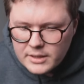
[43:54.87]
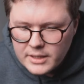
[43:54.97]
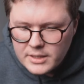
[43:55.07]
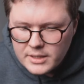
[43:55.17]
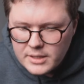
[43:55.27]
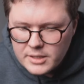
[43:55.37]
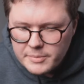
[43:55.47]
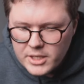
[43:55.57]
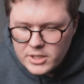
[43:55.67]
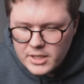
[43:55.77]
Is it
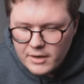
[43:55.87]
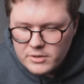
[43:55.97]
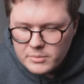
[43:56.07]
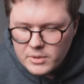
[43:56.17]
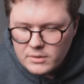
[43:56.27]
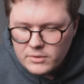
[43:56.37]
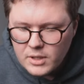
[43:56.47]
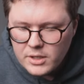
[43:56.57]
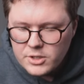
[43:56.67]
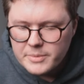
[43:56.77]
suspension comfortable for
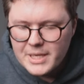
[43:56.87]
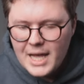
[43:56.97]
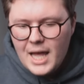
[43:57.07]
longer trips?